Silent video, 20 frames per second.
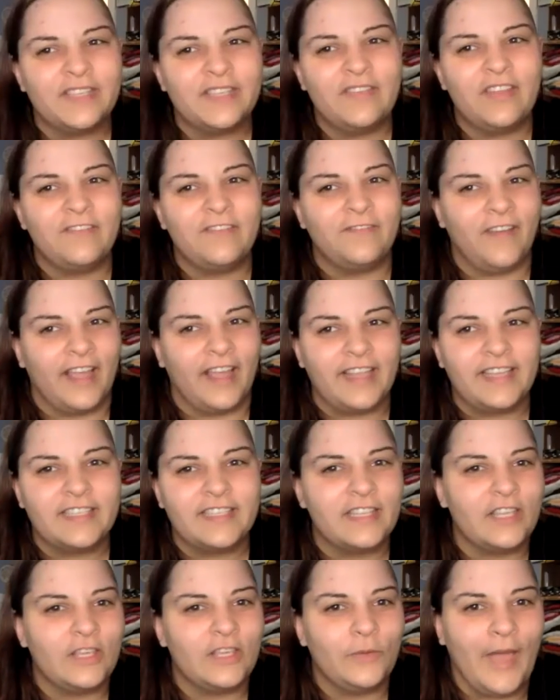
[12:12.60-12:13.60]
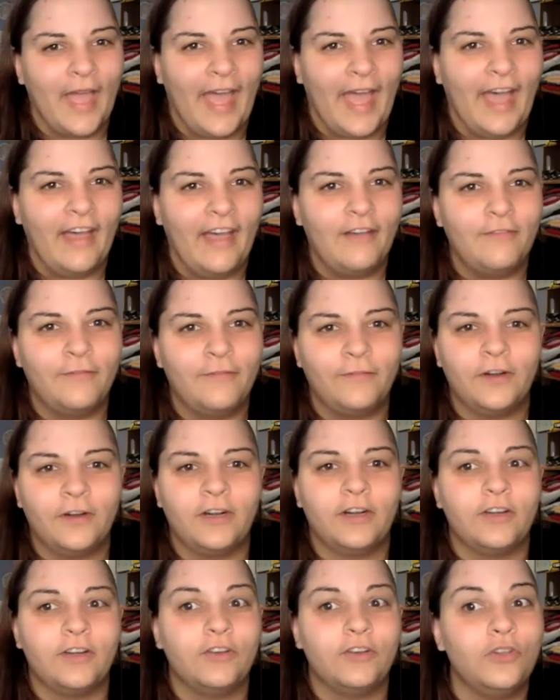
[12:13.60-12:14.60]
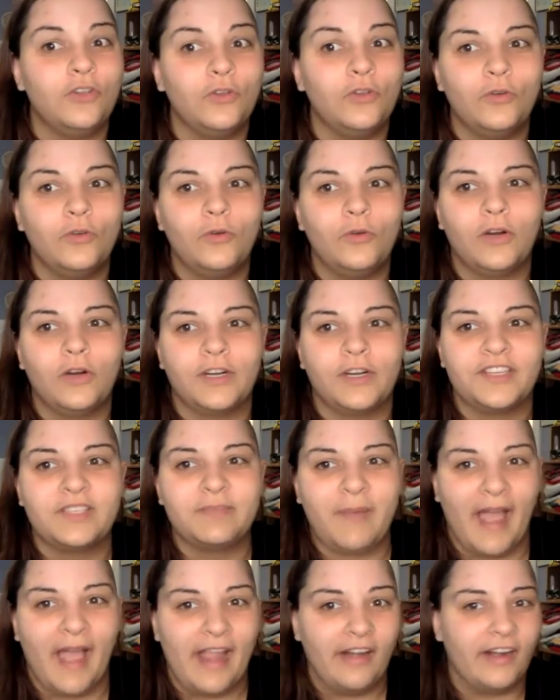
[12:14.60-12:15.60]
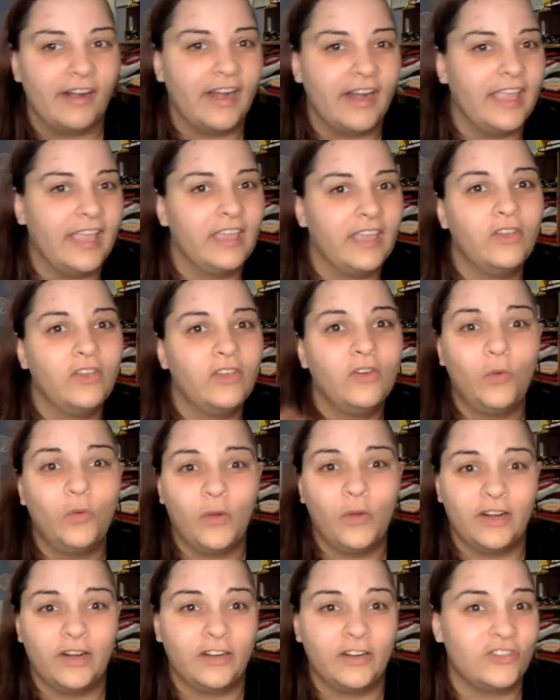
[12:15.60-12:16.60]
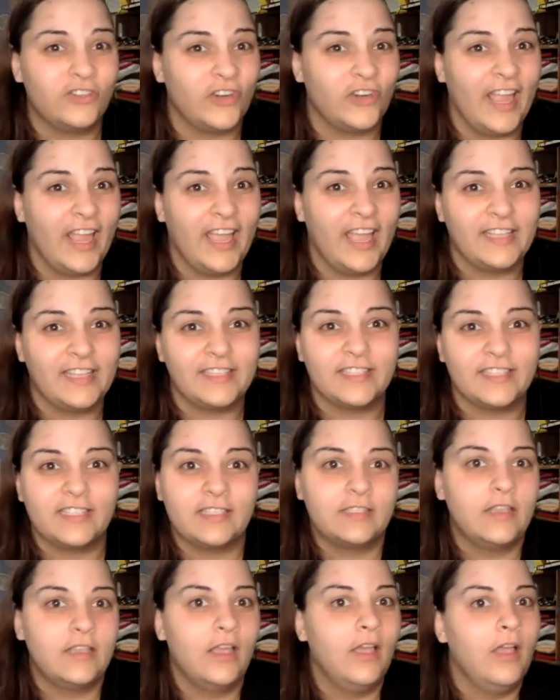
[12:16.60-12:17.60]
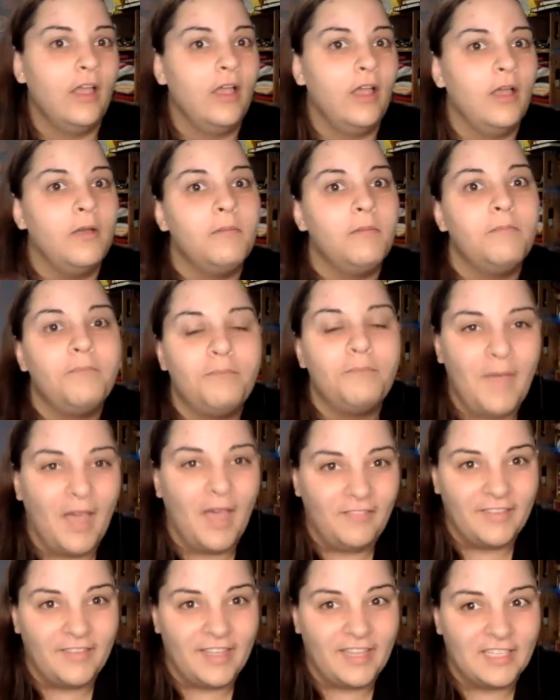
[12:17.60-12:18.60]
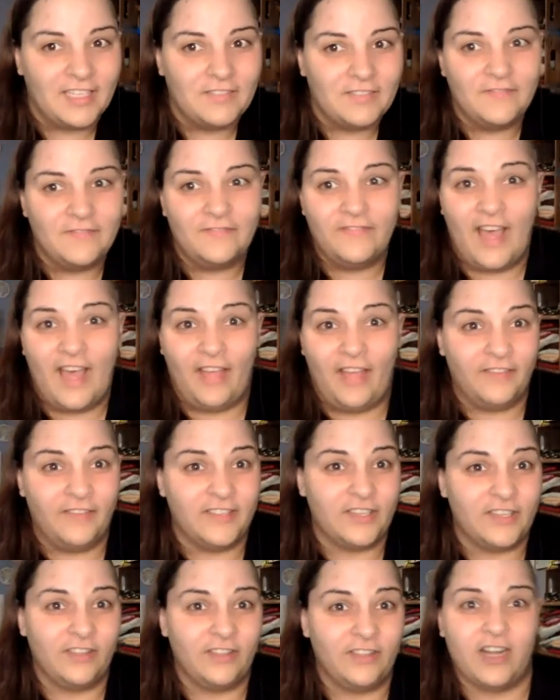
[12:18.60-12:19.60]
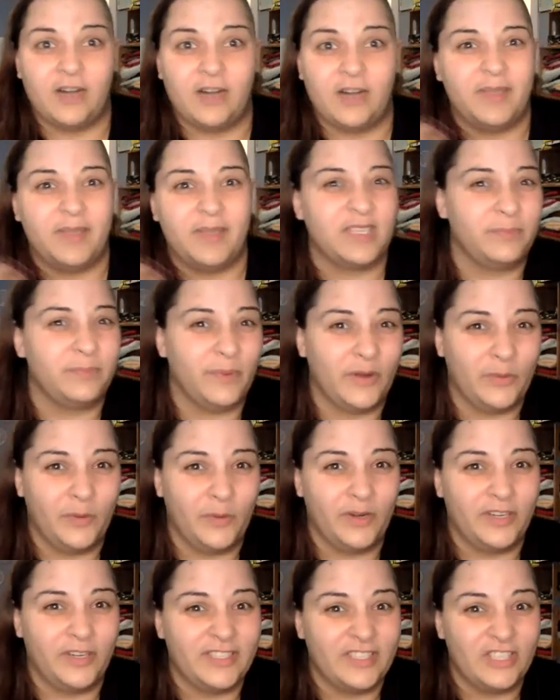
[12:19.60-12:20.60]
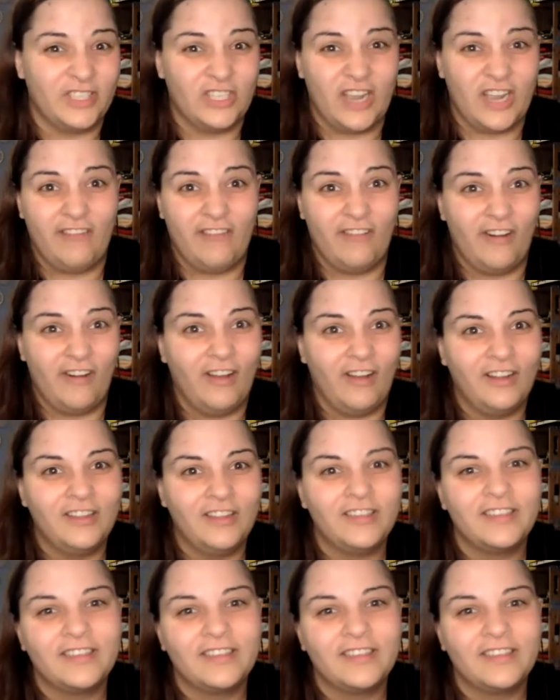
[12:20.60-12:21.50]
of advice that you have for new or aspiring queer, trans, pelvic health physical therapists, birth workers in general?